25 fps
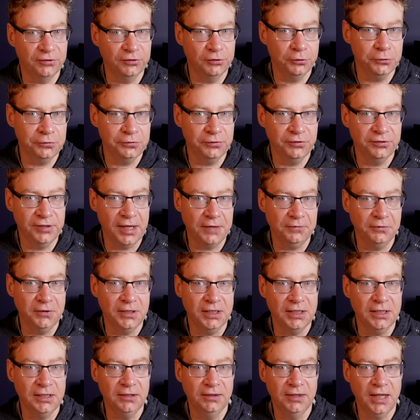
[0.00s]
two hundred
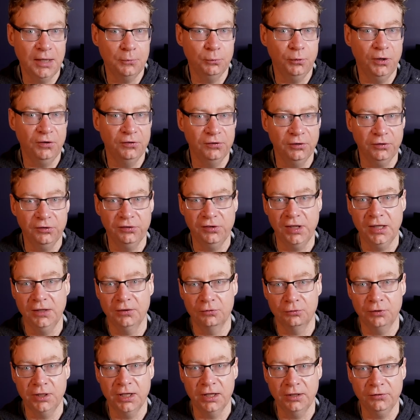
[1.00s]
seventy, then we should see
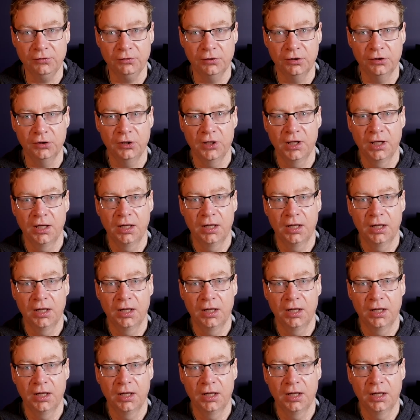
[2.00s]
three hundred.